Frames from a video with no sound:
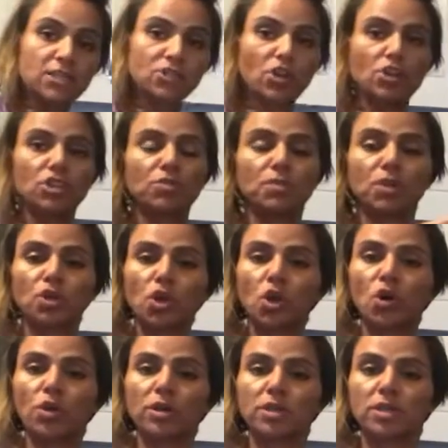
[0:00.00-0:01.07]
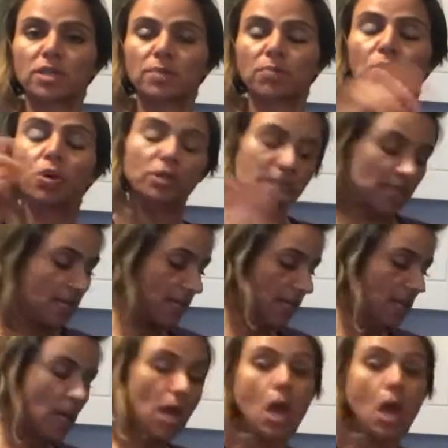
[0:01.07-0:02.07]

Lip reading: is going to be cooked, put in